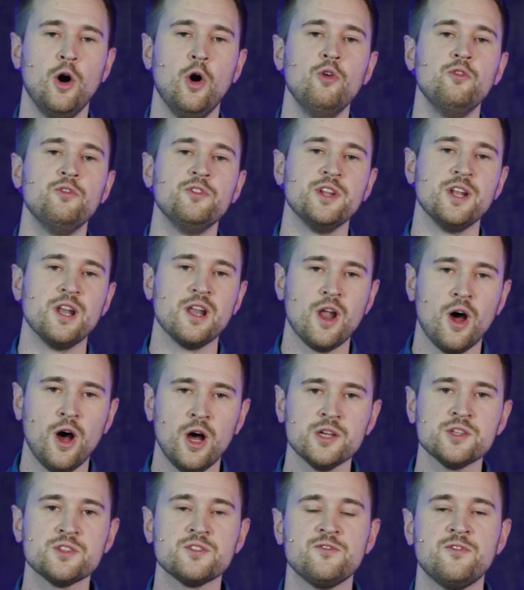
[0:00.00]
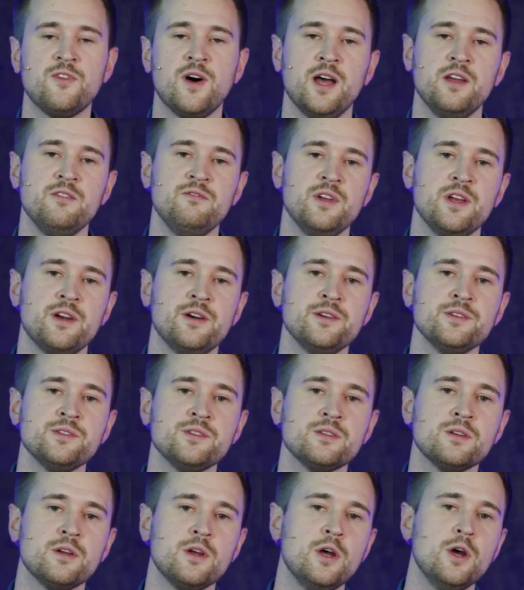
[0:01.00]
Over the last 5
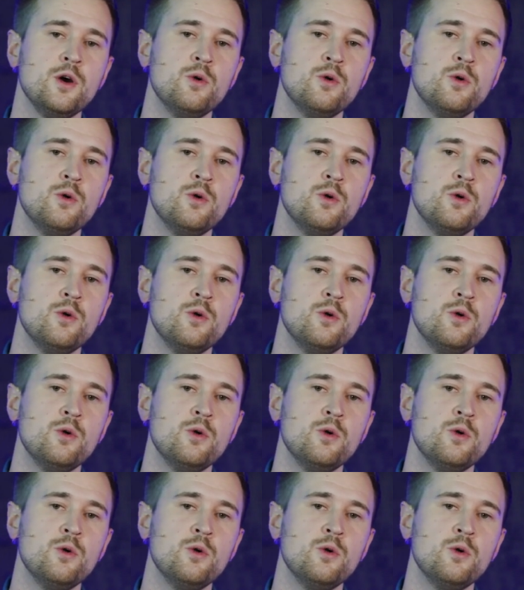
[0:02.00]
years,